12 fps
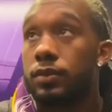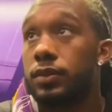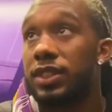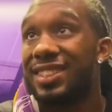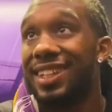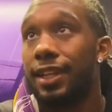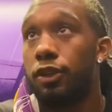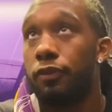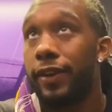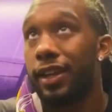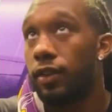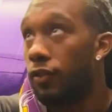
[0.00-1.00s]
Just get
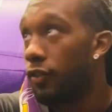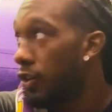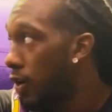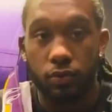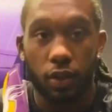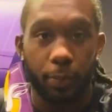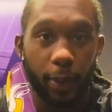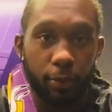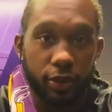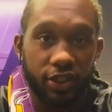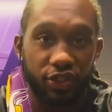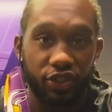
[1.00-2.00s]
innovative. Rock, paper,
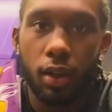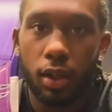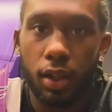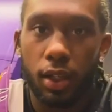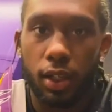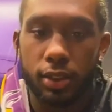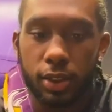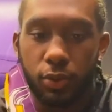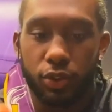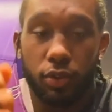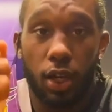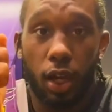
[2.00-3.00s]
scissors. See
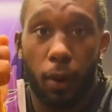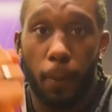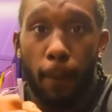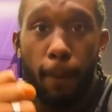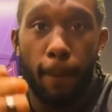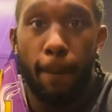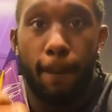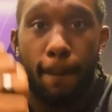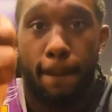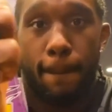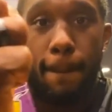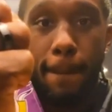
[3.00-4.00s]
what you got.
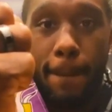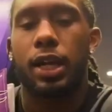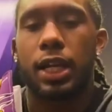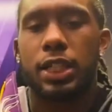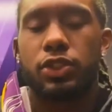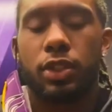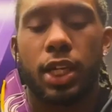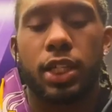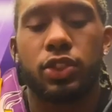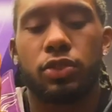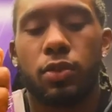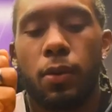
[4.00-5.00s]
I got you, I
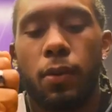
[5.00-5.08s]
got you.